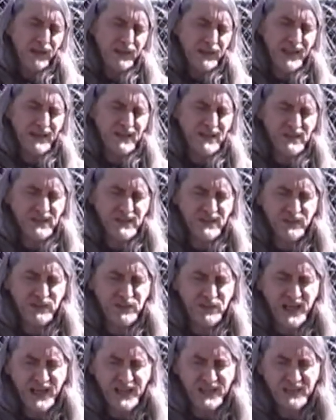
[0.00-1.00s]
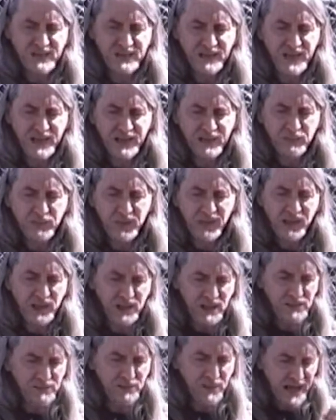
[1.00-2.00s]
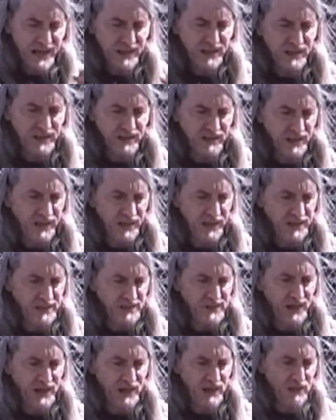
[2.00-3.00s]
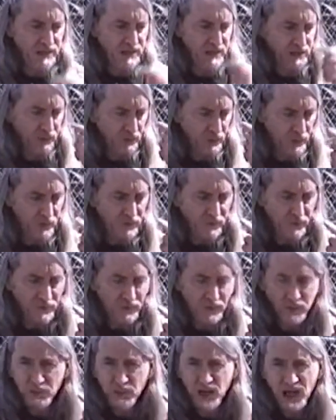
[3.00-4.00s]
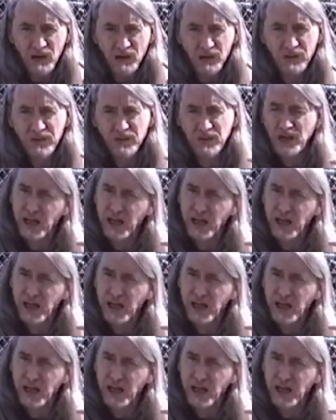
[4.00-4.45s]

Dentists suggest that because bacteria is held on the roof of your mouth